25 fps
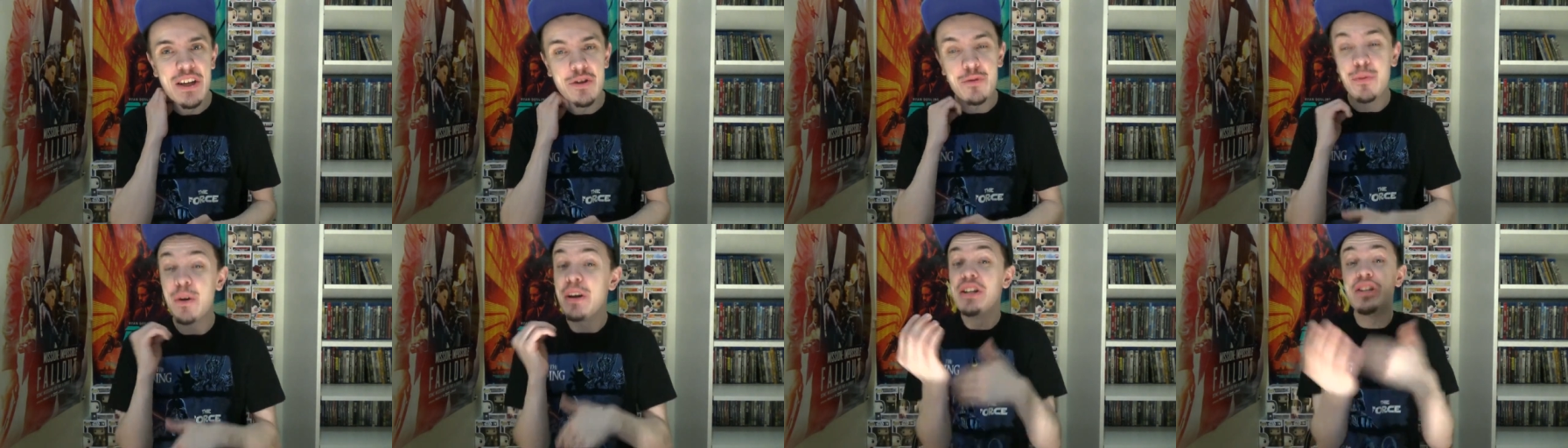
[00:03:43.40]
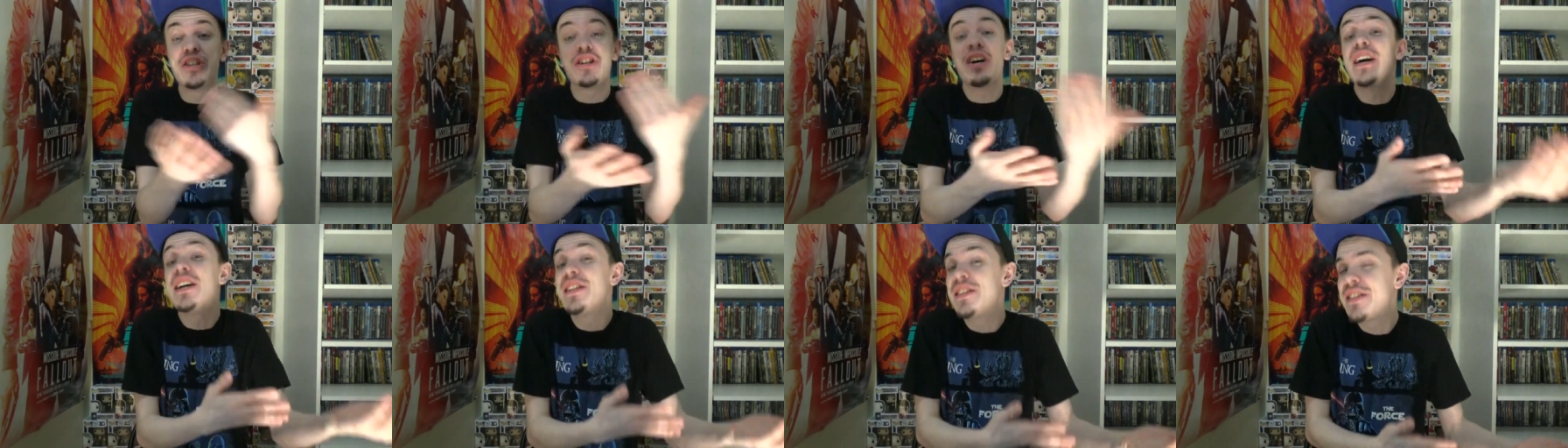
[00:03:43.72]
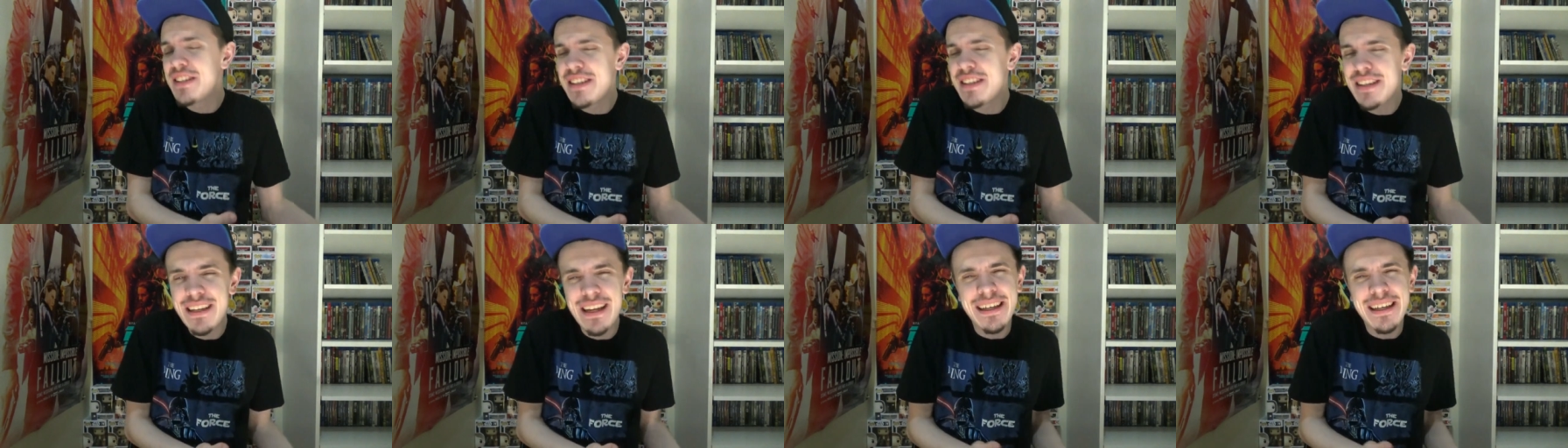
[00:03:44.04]
Dwayne
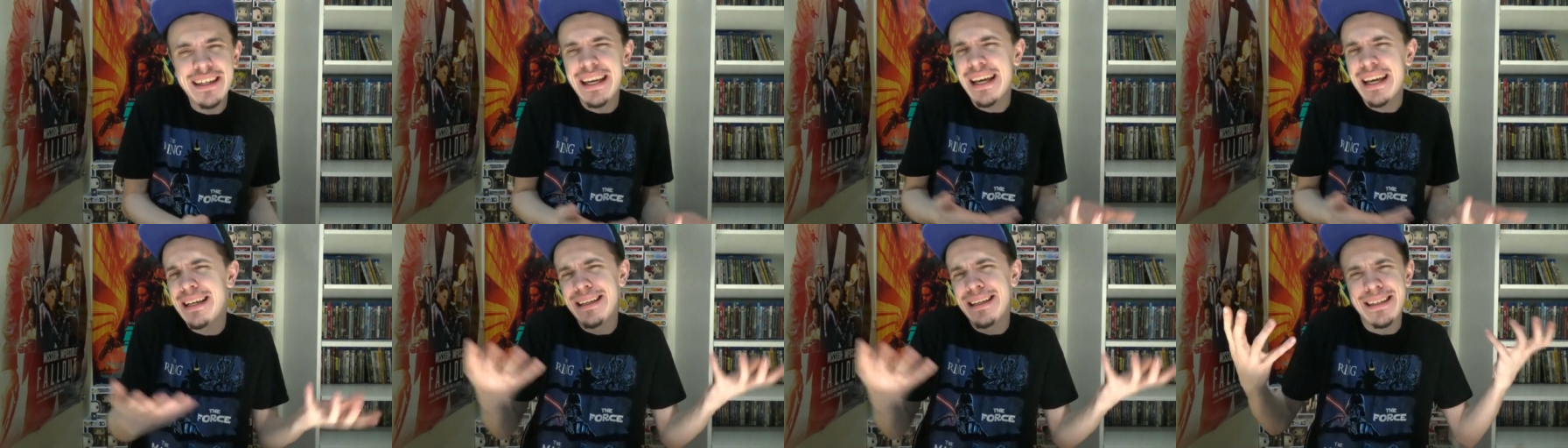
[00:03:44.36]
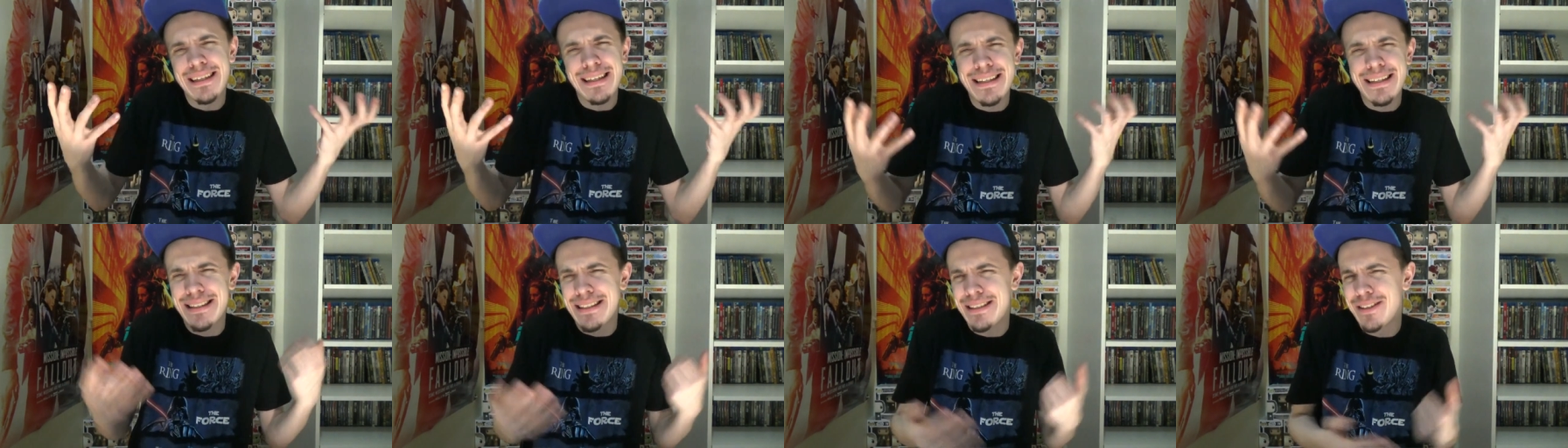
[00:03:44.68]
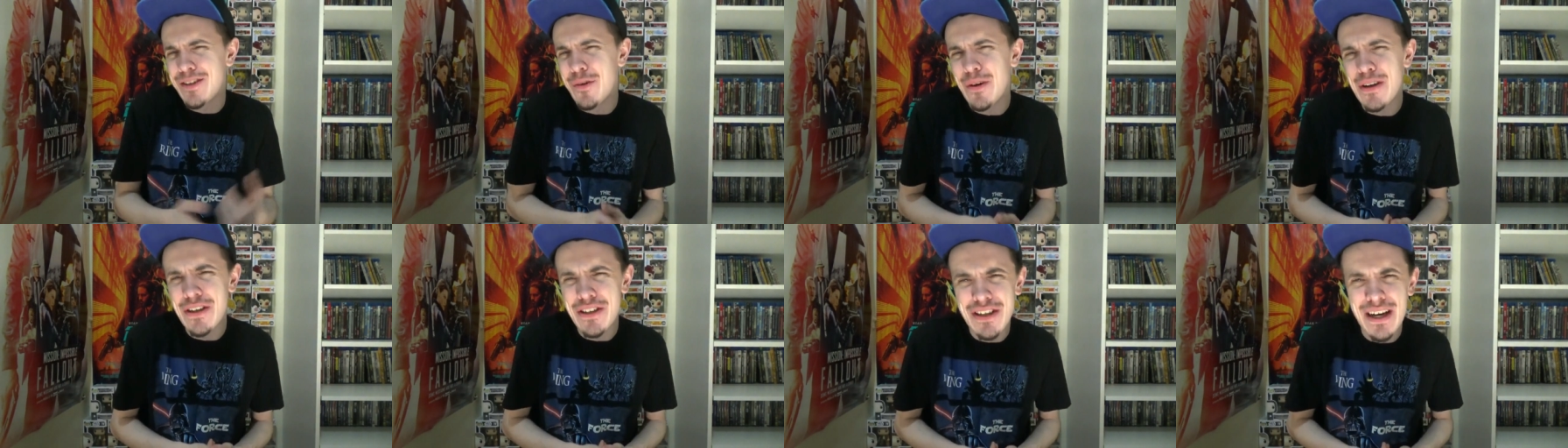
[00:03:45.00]
Johnson, again, it's
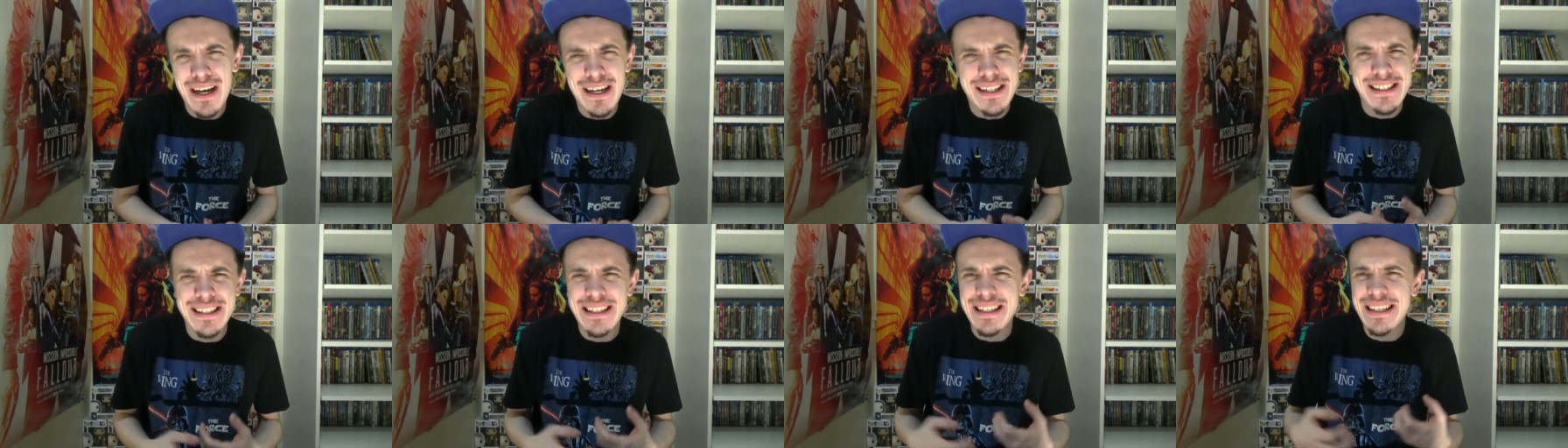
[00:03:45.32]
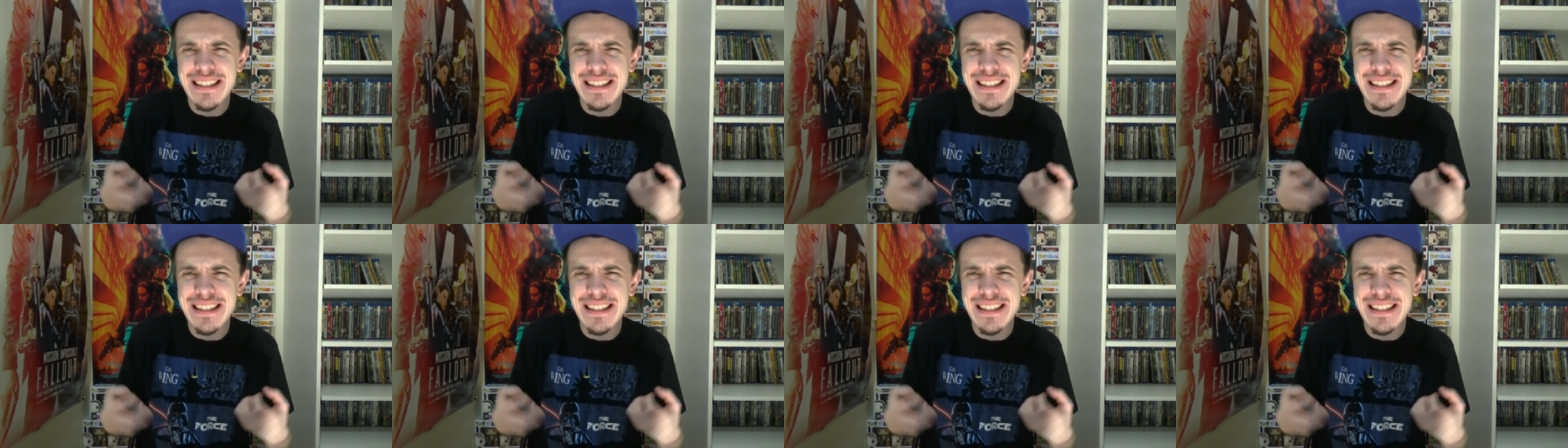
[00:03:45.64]
Dwayne Johnson.